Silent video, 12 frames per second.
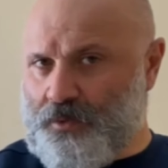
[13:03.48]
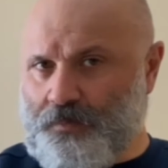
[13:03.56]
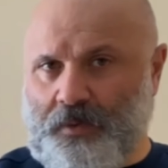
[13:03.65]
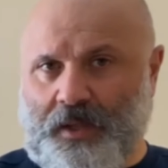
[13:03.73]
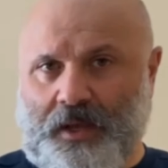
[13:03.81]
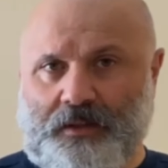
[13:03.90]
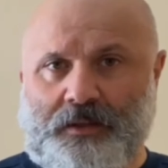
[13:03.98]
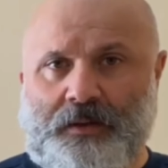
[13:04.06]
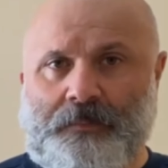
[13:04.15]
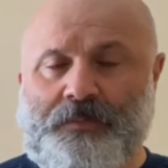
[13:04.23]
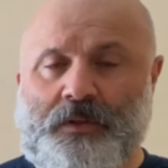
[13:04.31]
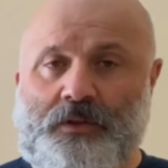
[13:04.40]
flat.
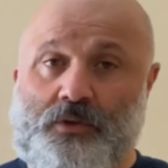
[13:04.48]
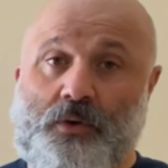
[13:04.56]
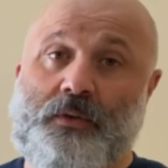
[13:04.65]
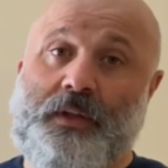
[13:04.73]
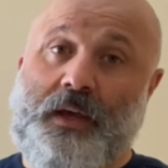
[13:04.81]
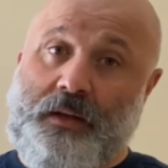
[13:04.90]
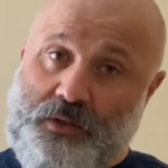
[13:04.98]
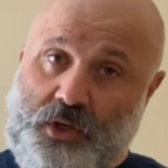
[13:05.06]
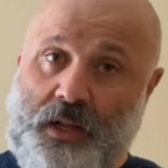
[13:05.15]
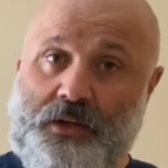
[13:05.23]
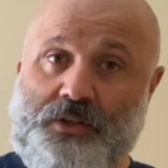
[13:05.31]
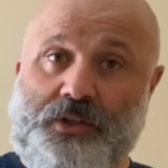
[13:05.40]
So then
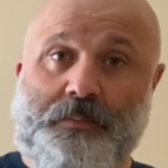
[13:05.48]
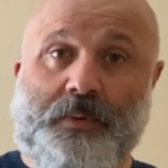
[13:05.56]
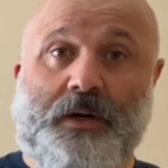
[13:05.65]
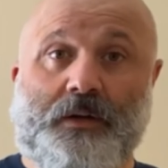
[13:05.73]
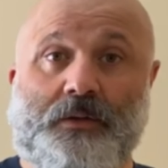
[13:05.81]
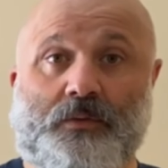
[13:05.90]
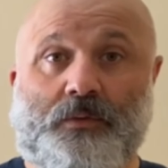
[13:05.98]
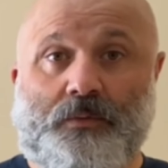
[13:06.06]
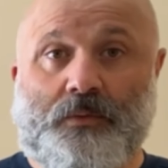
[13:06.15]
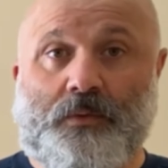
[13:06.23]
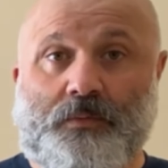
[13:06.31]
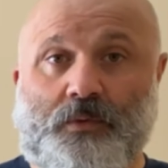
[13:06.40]
challenging part
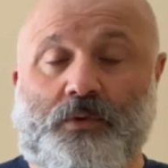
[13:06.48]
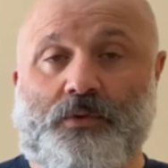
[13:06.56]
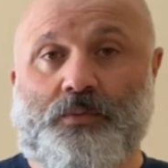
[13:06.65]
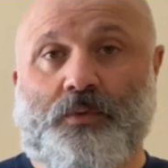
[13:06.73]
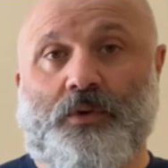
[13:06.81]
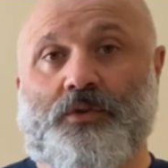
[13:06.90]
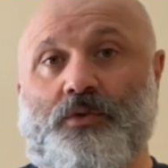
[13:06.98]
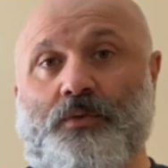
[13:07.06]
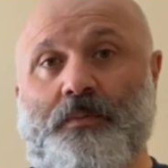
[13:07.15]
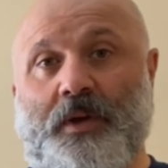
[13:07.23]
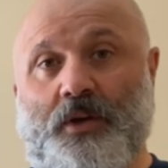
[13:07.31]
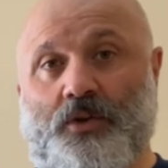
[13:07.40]
of course was to
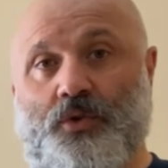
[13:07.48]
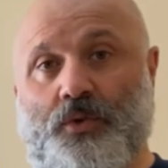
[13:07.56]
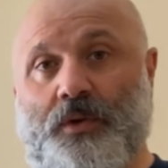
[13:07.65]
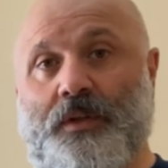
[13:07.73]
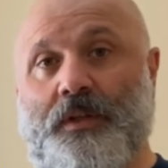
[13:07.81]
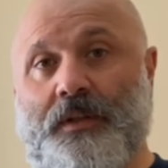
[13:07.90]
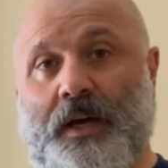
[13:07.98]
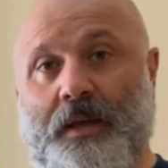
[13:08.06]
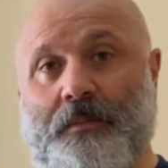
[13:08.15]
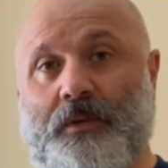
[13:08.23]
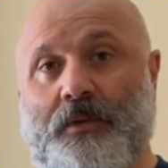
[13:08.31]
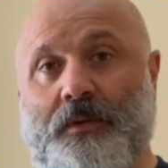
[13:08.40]
make sure the
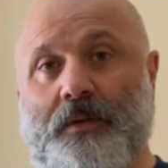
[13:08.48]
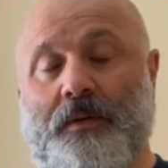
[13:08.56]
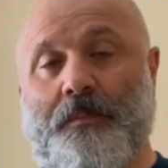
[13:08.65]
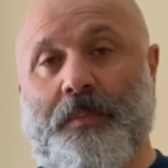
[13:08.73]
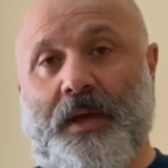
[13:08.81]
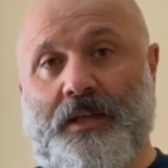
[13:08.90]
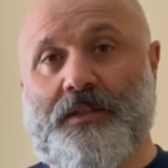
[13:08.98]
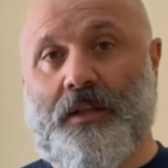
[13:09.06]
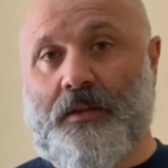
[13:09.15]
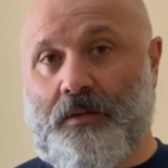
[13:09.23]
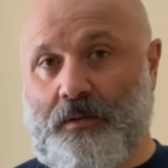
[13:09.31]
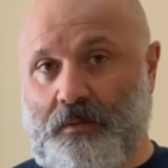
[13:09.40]
diamond pads that